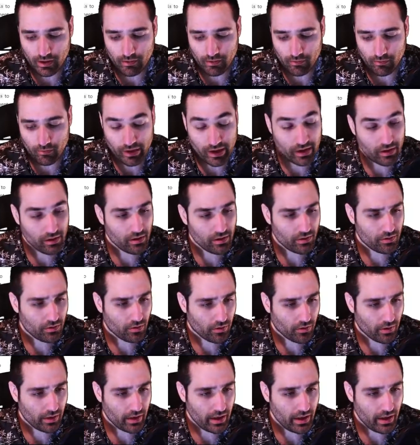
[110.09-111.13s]

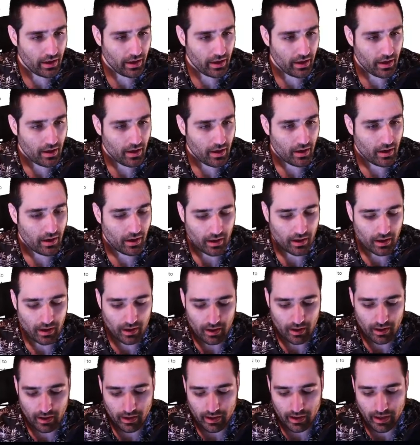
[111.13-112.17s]
regulatory
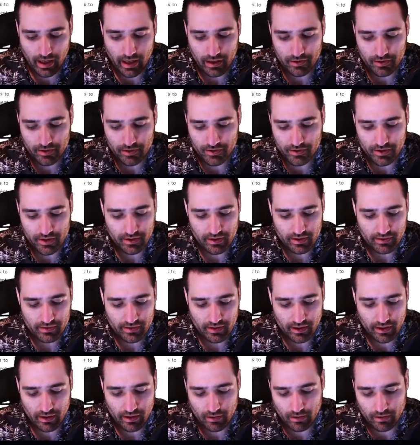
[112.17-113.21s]
agencies,
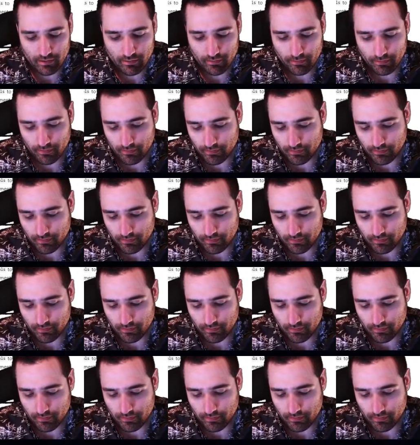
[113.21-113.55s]
or,